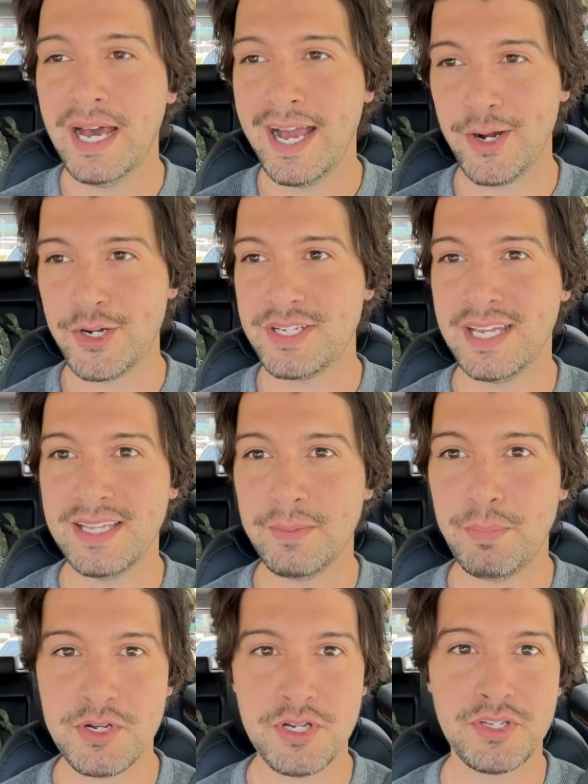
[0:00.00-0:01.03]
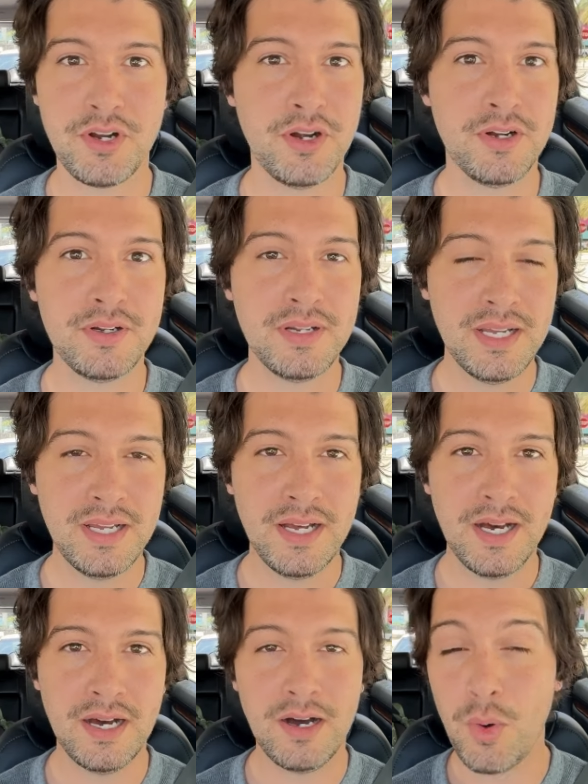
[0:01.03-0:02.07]
I understand that budgets aren't
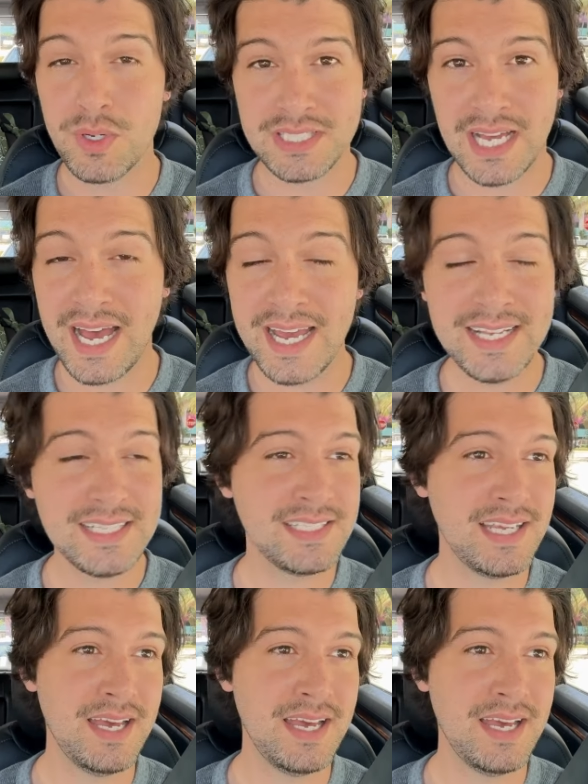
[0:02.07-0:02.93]
always the highest,